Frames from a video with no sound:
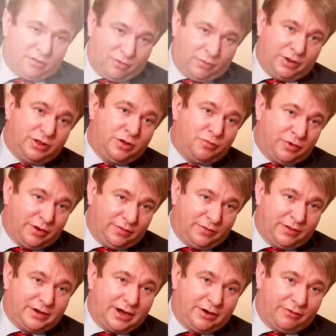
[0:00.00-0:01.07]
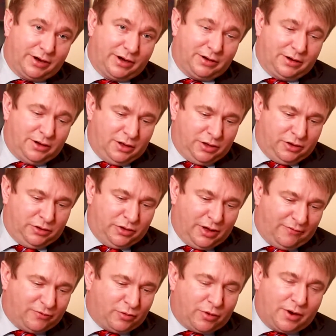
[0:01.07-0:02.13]
So when you bring the data in, you
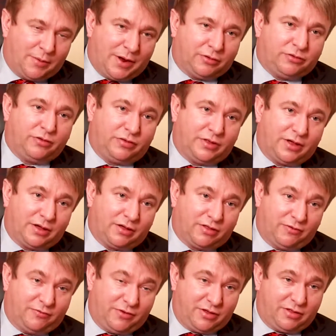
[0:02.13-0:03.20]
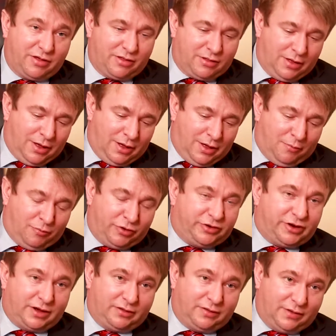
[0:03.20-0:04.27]
have to worry about two things. The first is
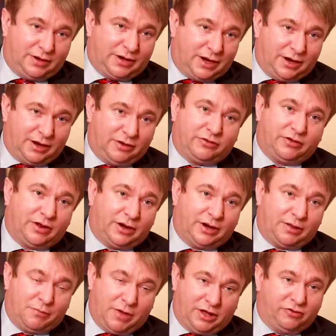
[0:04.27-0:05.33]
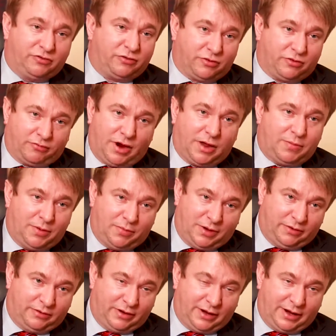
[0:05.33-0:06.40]
protecting the data internally, making sure the right people
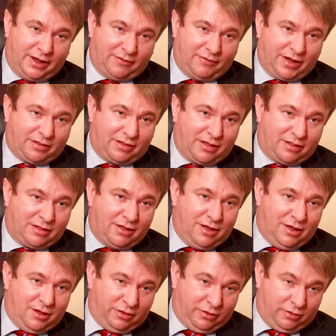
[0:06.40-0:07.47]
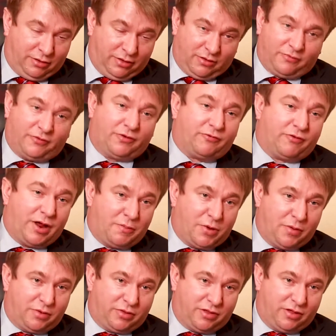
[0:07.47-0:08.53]
internally have access, using it for the right
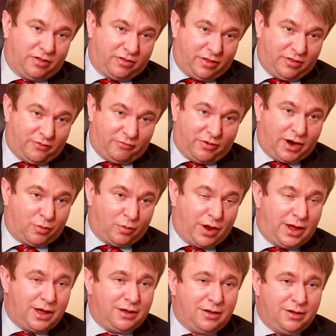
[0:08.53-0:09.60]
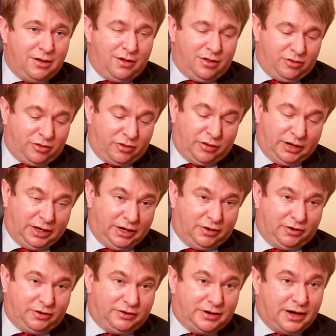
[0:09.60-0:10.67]
purposes in the right way. So you
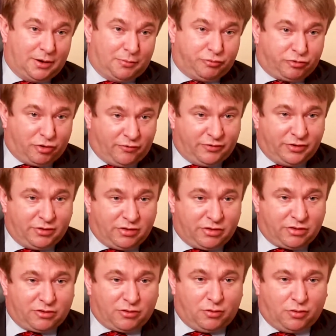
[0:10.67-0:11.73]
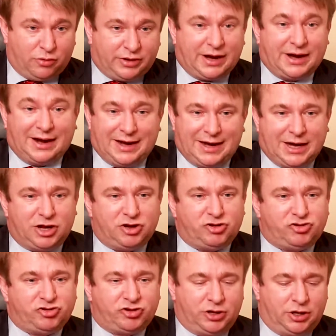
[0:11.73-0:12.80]
need data provenance or data
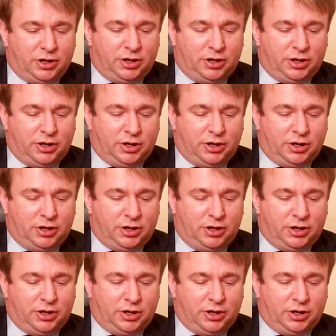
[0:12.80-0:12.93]
lineage.